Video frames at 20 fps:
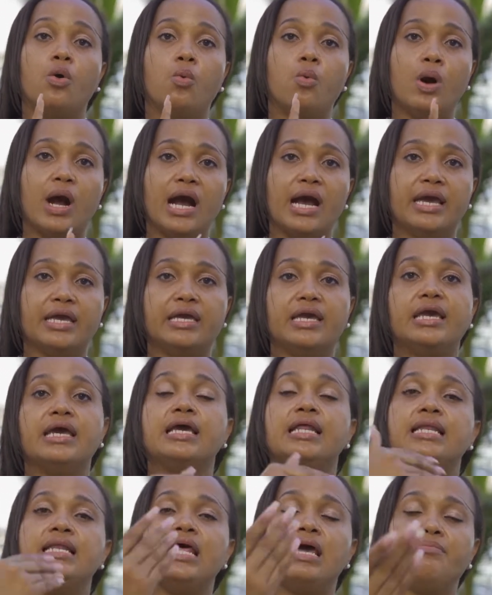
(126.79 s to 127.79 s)
Why?
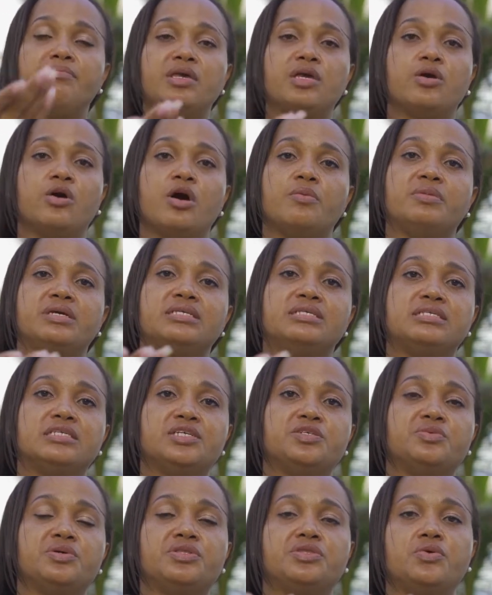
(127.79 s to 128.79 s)
Let me come and
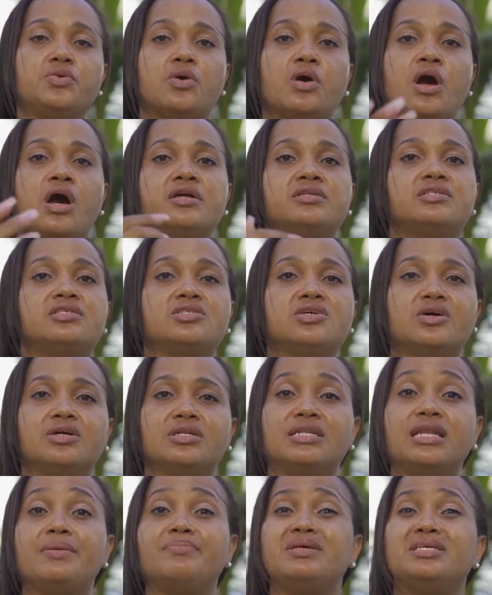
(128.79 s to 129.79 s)
sit with you,
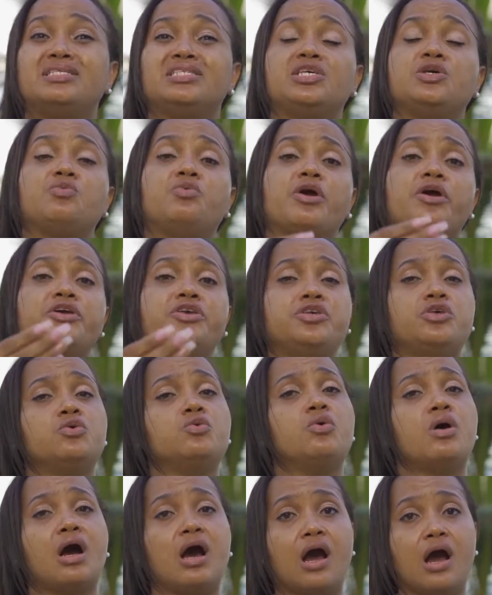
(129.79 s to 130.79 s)
consult. Let me see where
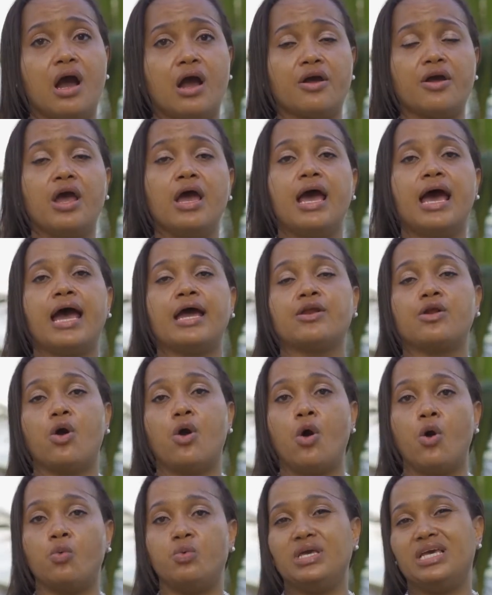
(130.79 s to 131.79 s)
you are and
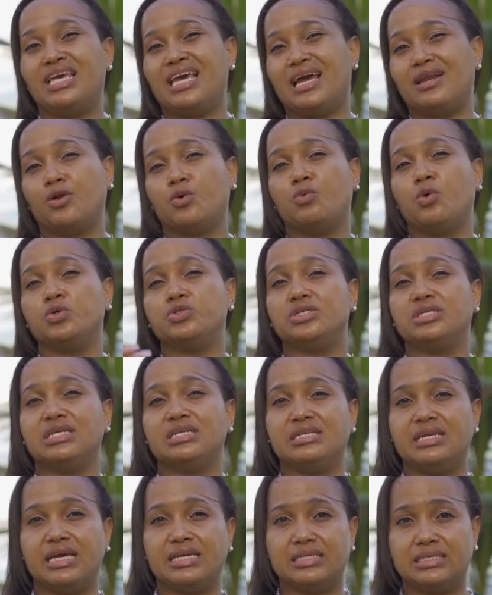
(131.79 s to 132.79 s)
how we can go to the
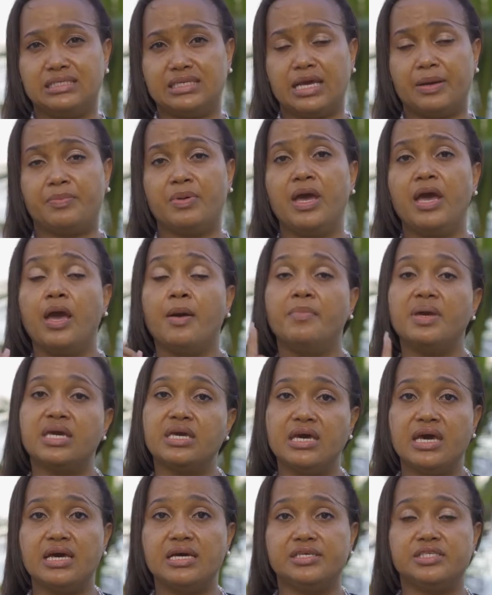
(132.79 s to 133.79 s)
next step.
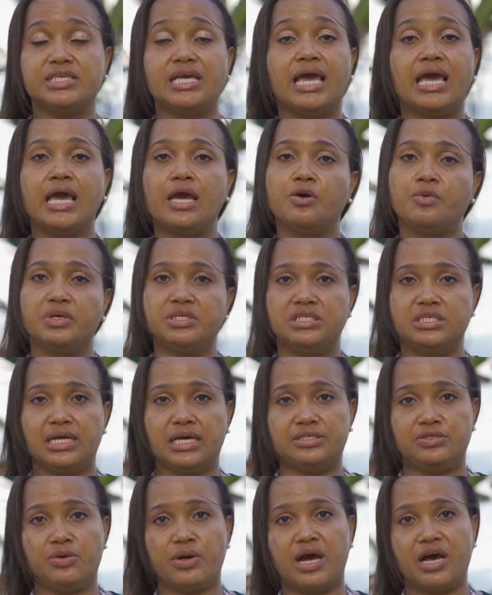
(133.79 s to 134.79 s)
Because the equity
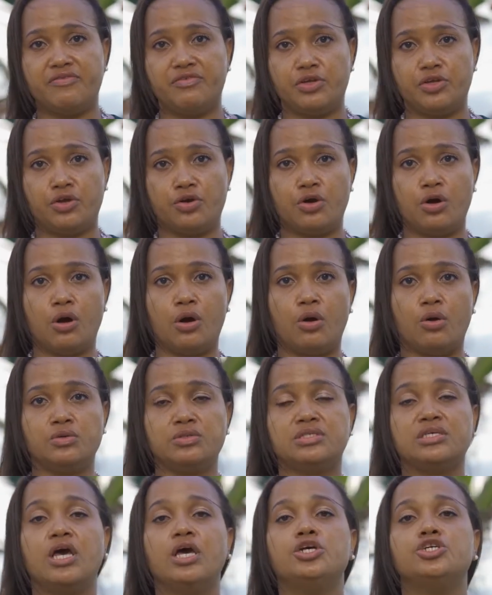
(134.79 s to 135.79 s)
that you have in your
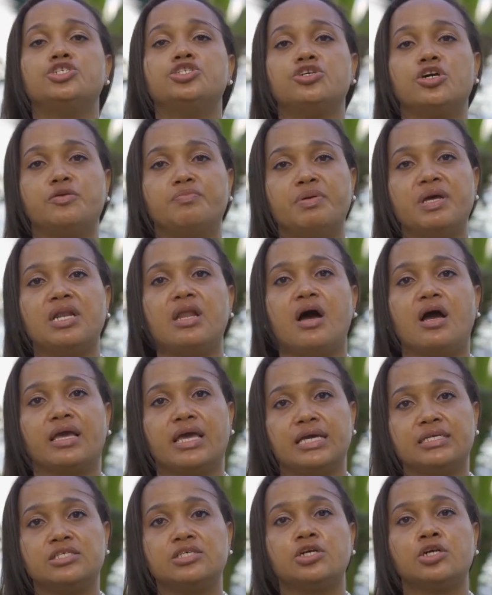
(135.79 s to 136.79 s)
house should belong
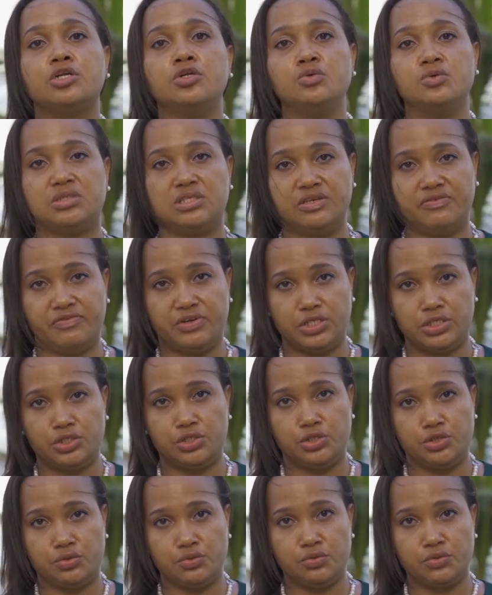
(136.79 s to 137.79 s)
exclusively
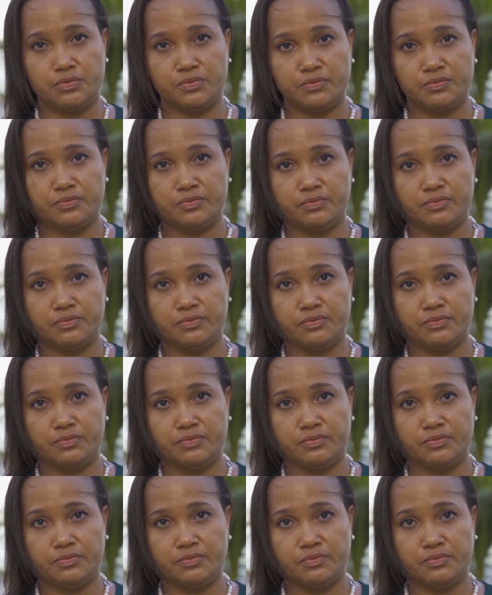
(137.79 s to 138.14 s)
to you.